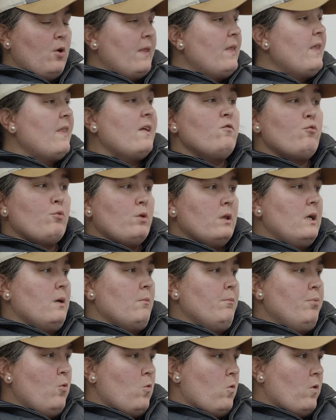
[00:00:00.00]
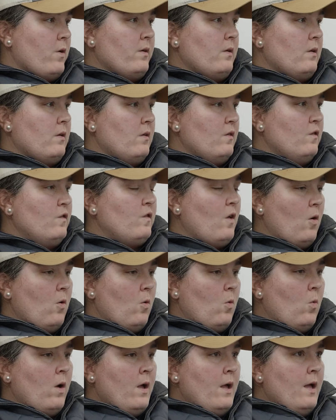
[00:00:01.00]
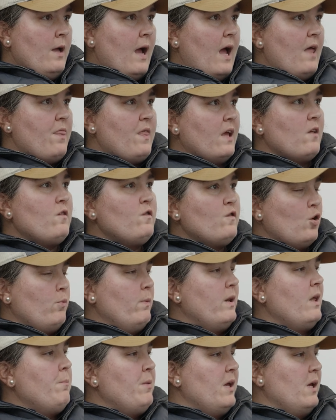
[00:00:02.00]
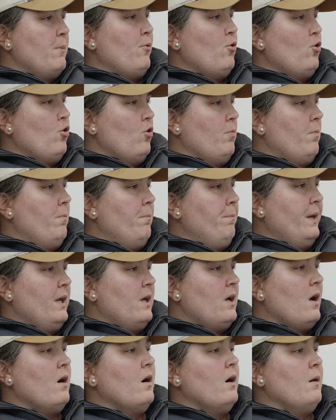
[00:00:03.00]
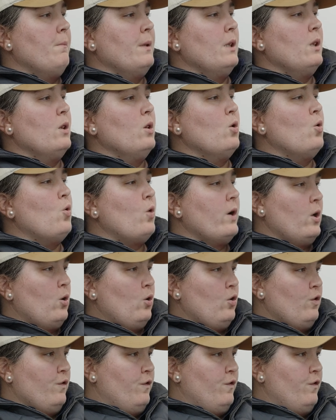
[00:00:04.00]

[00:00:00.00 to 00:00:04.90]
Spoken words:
I think that's really important. Right. So I think so many people become loyal